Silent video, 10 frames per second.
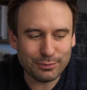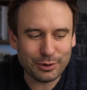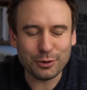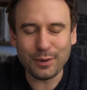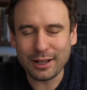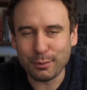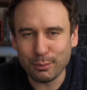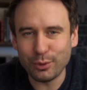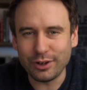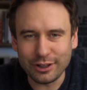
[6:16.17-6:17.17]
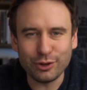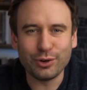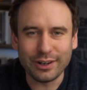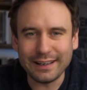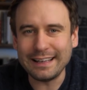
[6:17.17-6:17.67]
when you wake up in the morning, you're
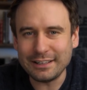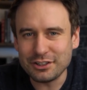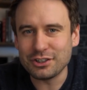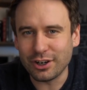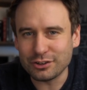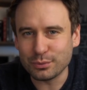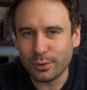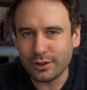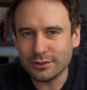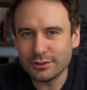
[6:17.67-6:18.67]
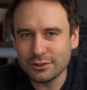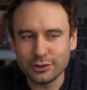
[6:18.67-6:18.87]
going to need to charge the watch.